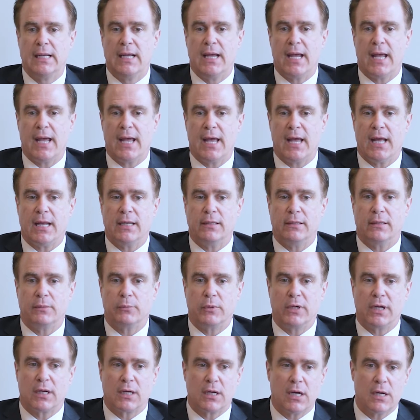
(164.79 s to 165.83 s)
and
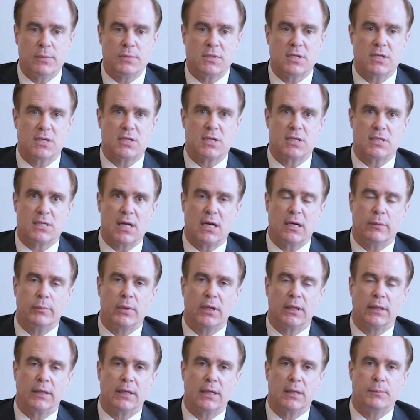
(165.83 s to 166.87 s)
when it comes to
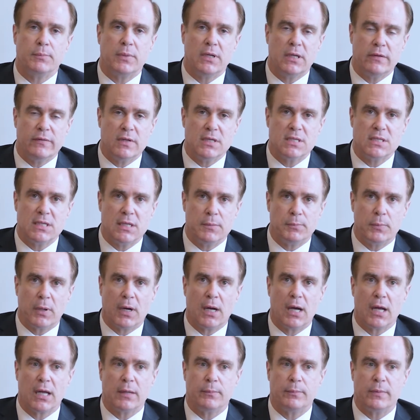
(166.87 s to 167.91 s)
sustainability, PVC
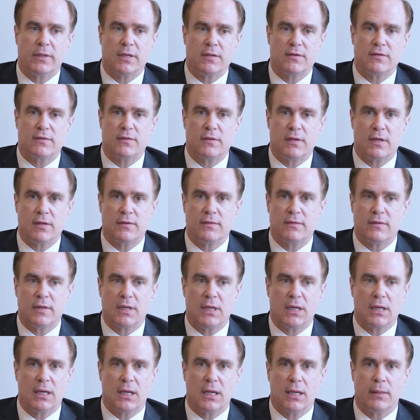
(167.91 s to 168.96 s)
pipe is
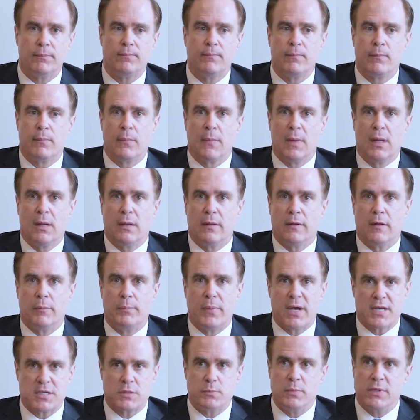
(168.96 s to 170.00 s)
the
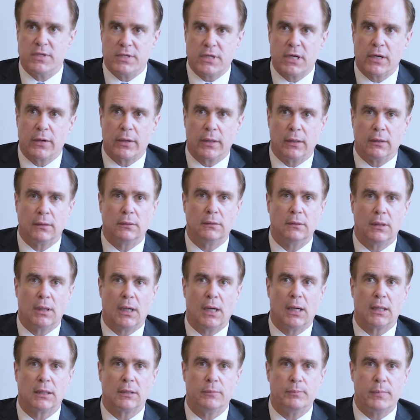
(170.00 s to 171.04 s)
best material
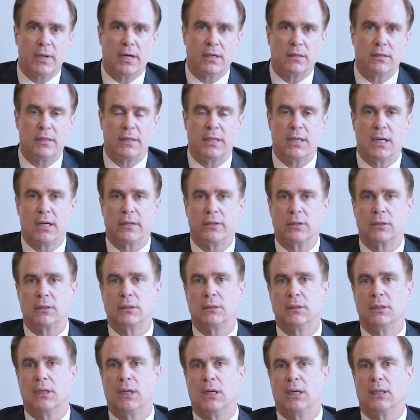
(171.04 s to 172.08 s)
compared to the other
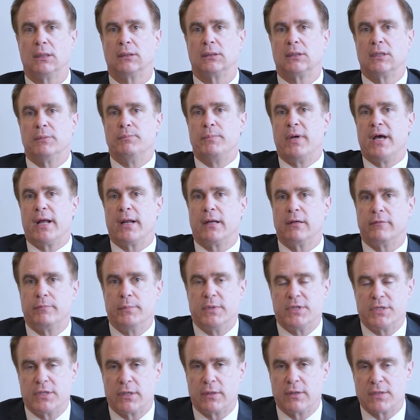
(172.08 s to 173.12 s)
competitive
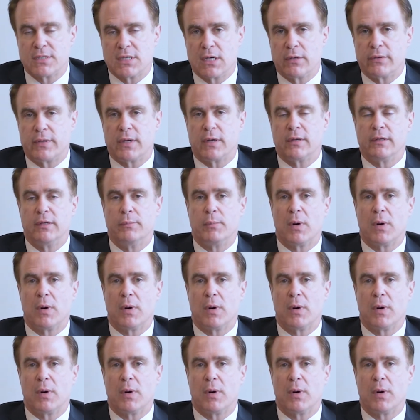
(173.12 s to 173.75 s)
materials out there in the